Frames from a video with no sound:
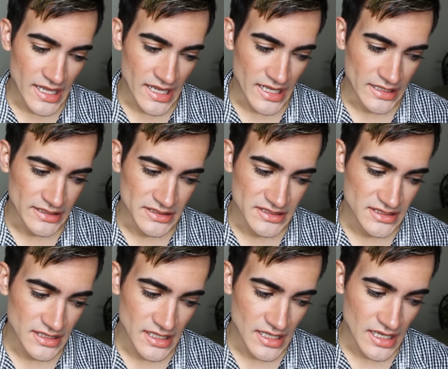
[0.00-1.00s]
And
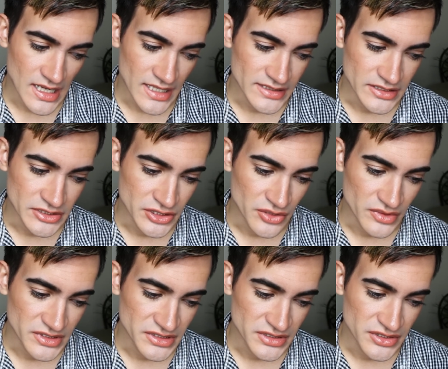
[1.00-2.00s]
I didn't know
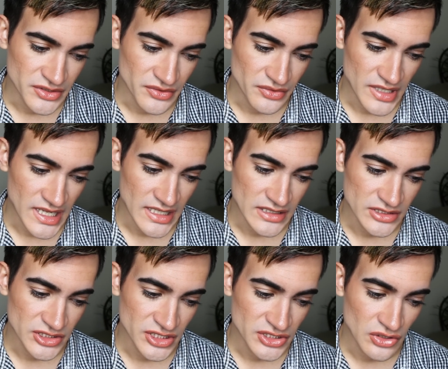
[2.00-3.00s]
what to do,
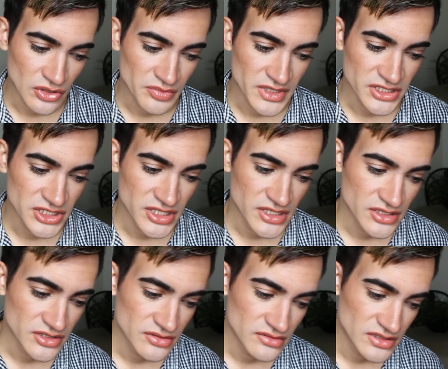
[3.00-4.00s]
and she told me she
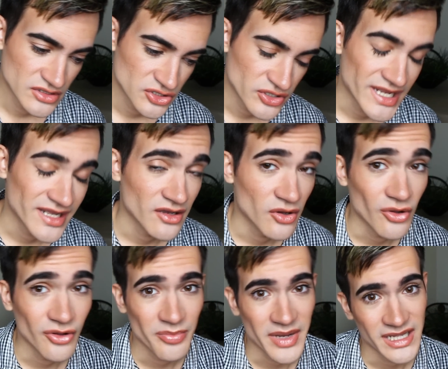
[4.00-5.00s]
drank a
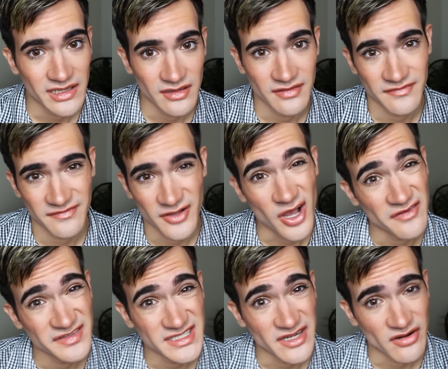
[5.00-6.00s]
whole bottle of
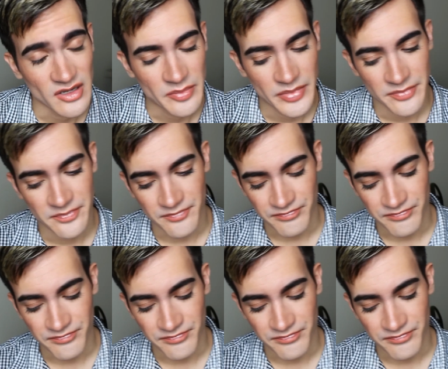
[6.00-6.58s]
cough syrup,